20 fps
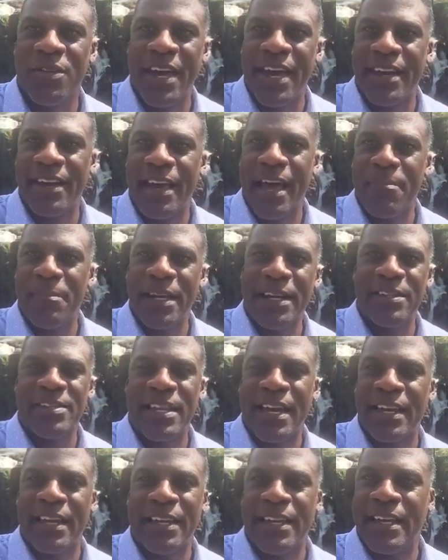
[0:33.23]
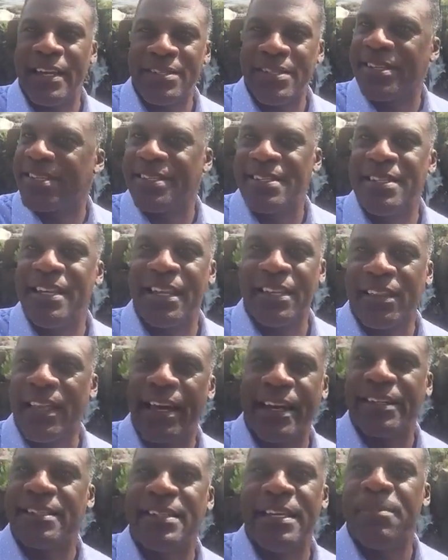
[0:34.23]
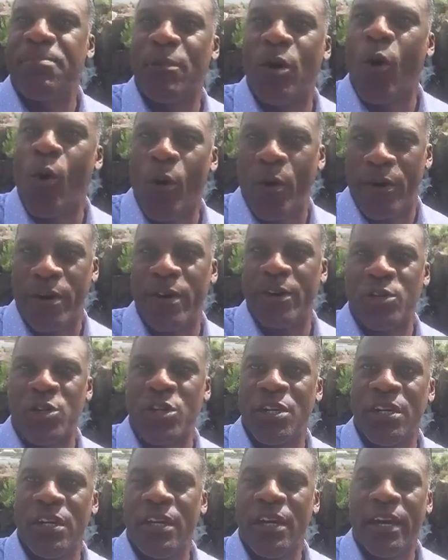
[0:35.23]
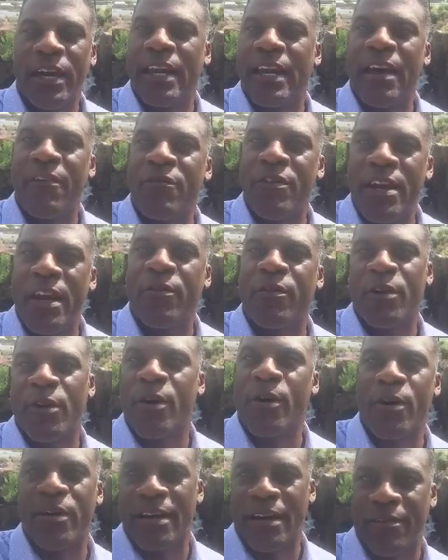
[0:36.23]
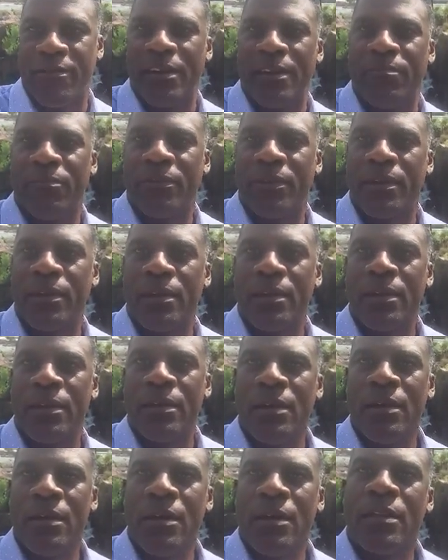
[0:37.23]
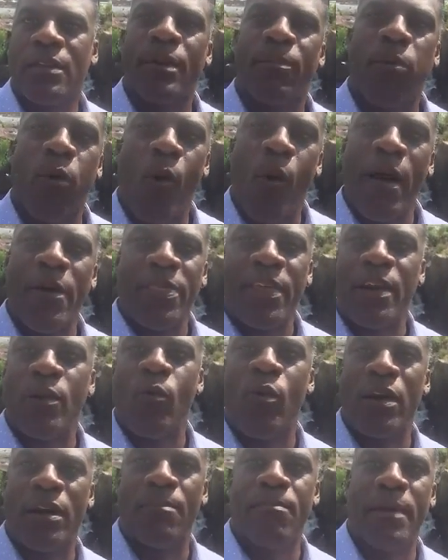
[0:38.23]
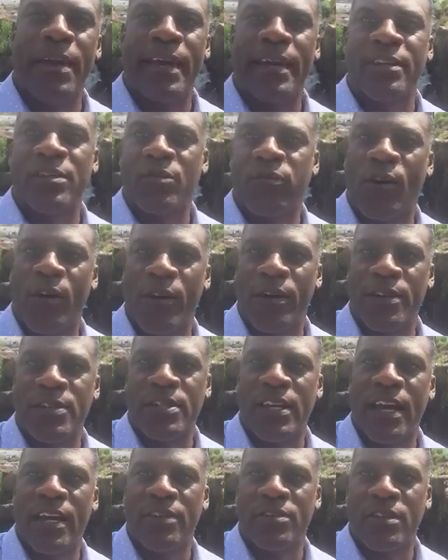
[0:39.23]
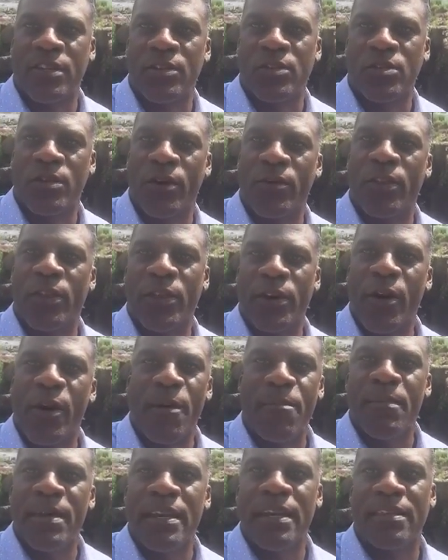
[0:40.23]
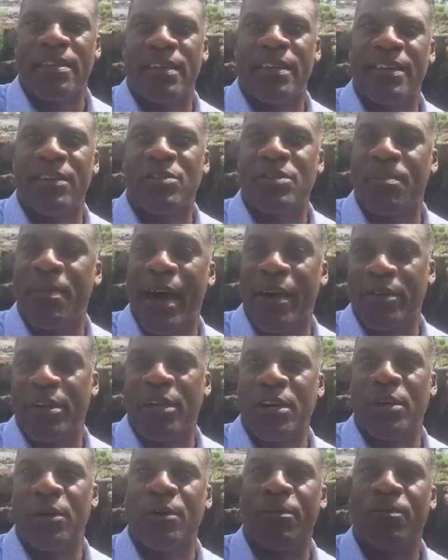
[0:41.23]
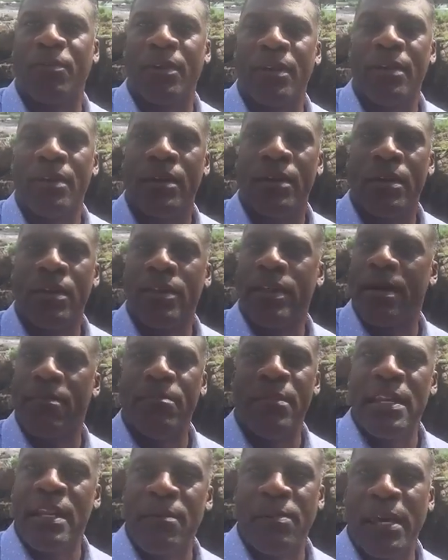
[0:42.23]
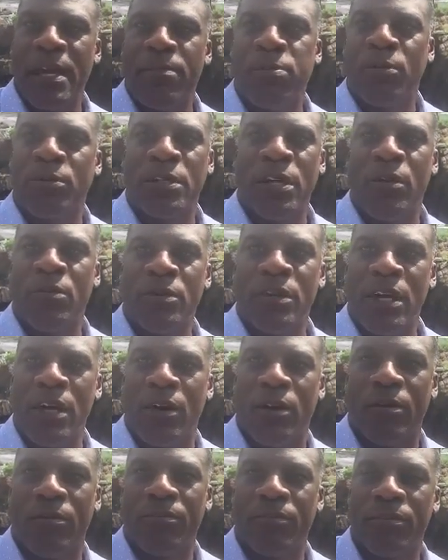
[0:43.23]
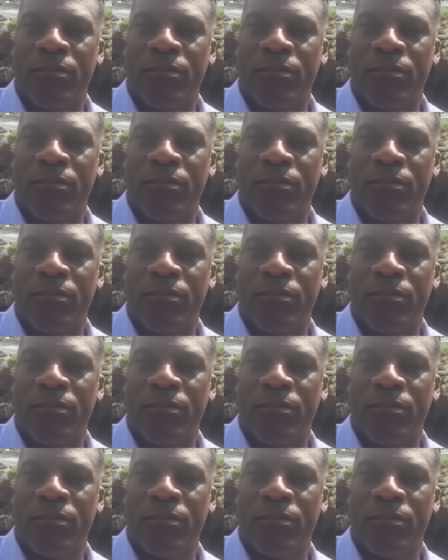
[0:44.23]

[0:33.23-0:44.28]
that, I mean, it's like, it has this, like a deep gorge, and I've never heard of it. The point that I want to make as far as that is concerned, there are many things about you that many people don't know.